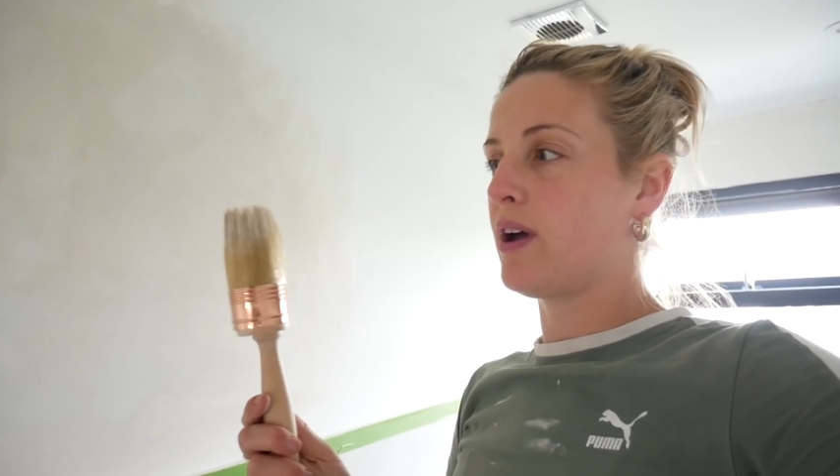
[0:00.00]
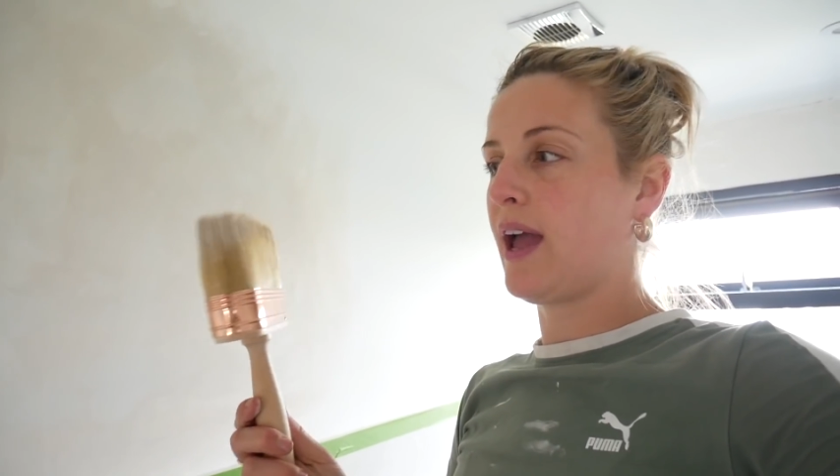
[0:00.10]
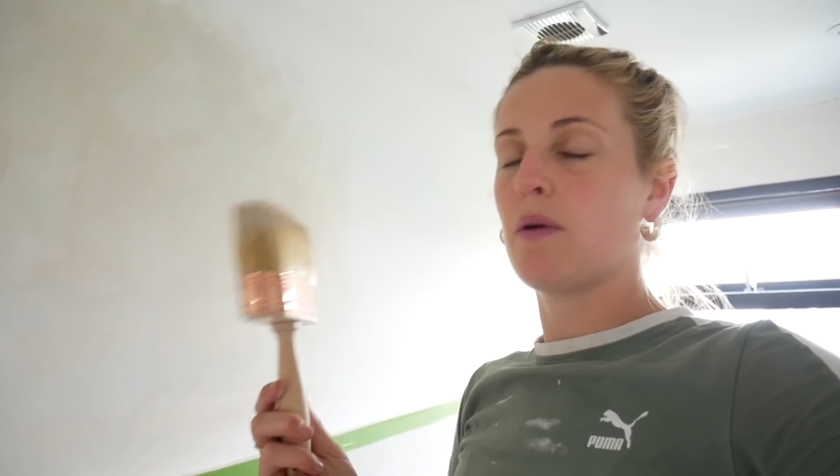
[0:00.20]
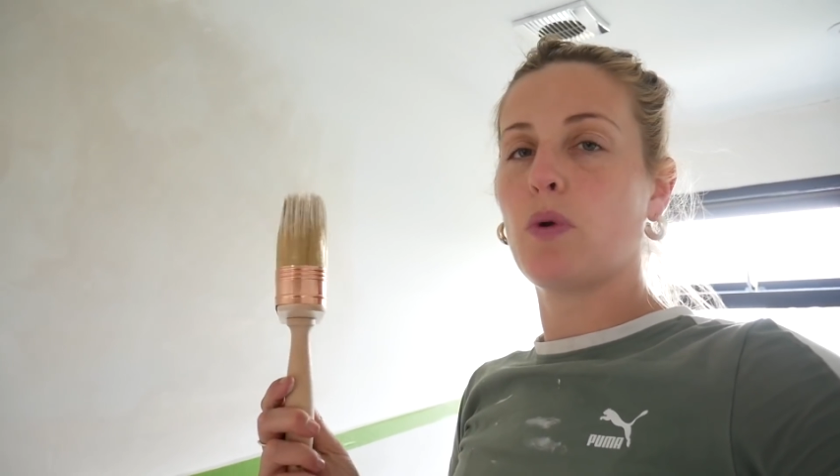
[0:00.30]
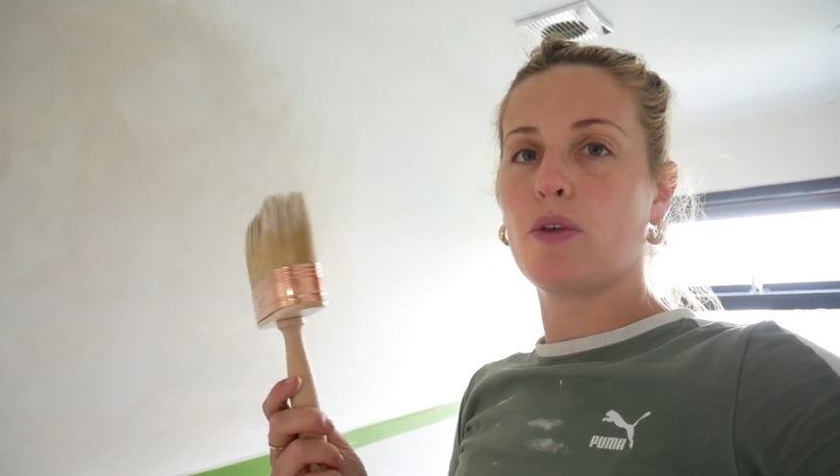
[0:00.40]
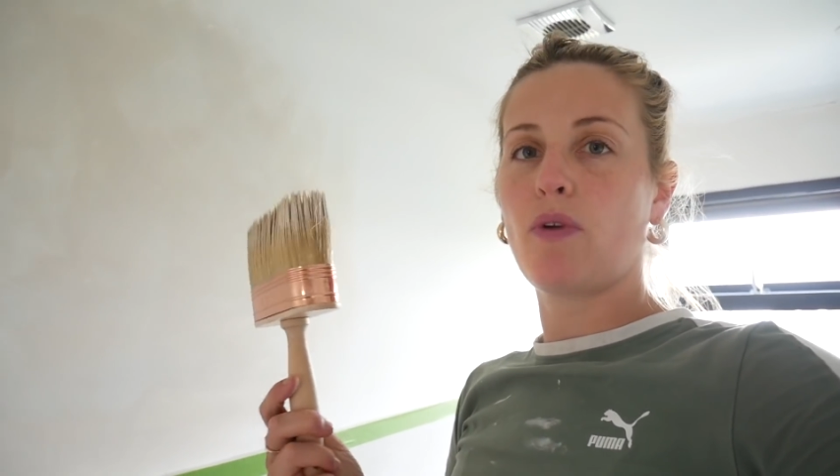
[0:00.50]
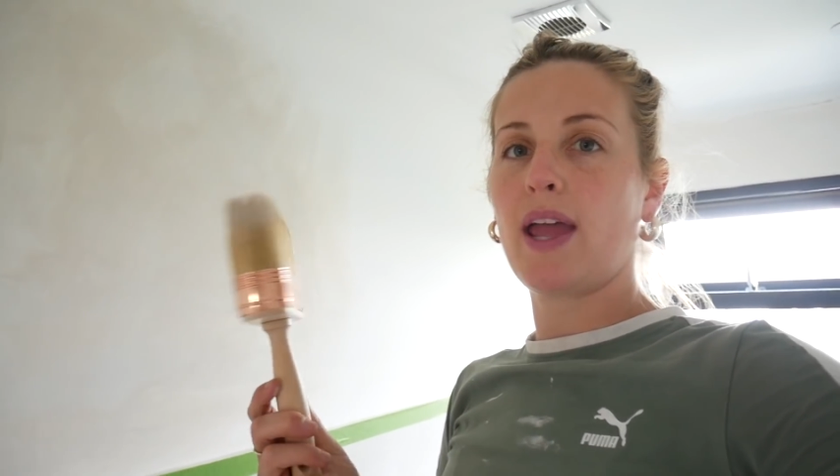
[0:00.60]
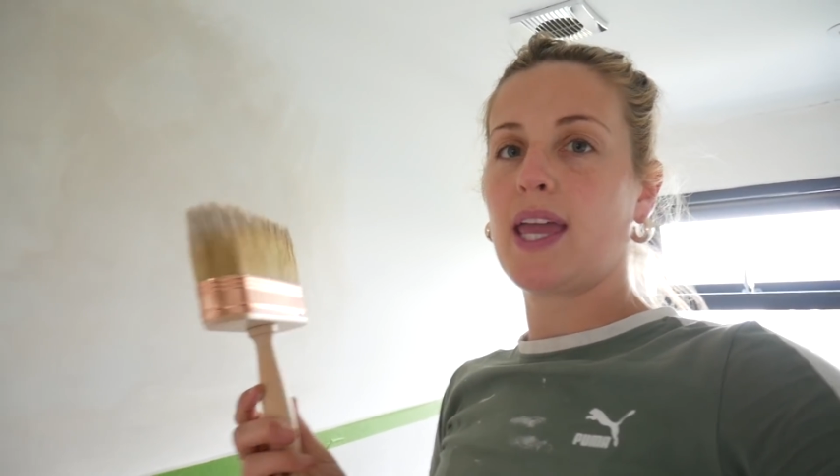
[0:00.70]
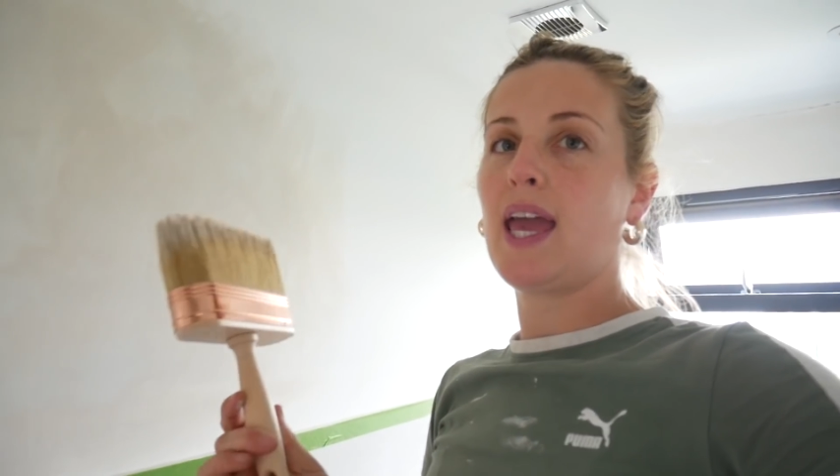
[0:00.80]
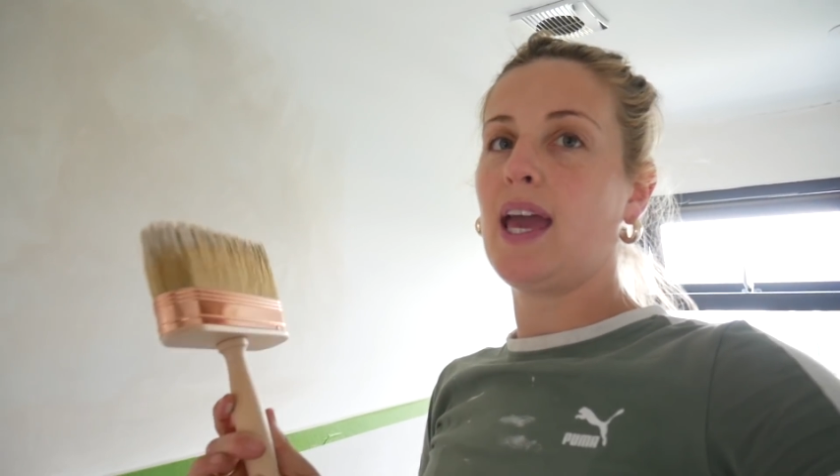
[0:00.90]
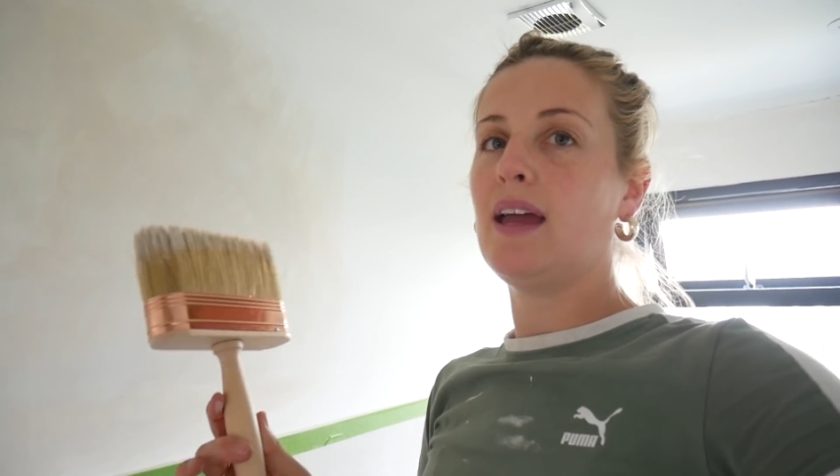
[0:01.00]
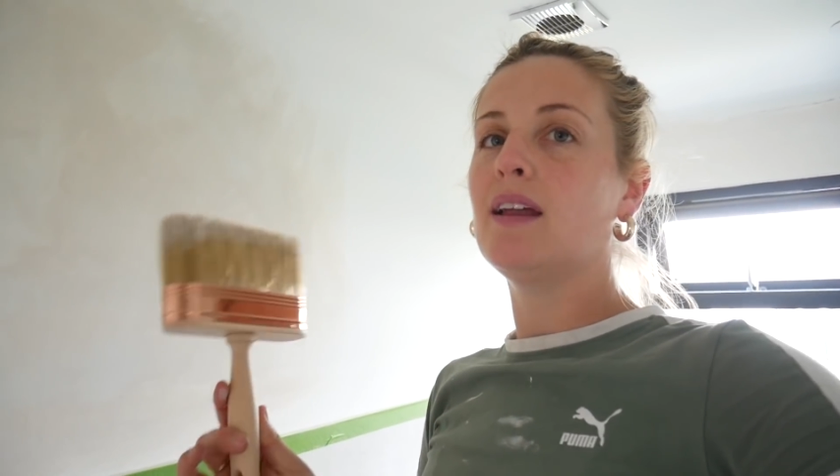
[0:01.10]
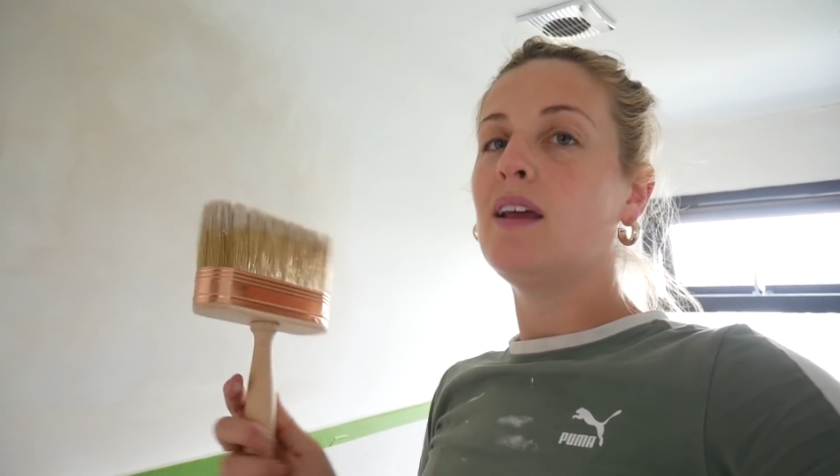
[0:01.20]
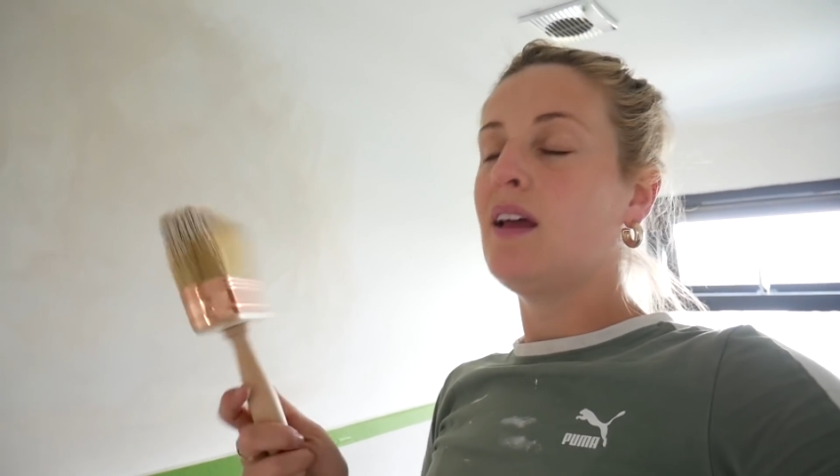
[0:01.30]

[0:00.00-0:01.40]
okay, I want the right kit.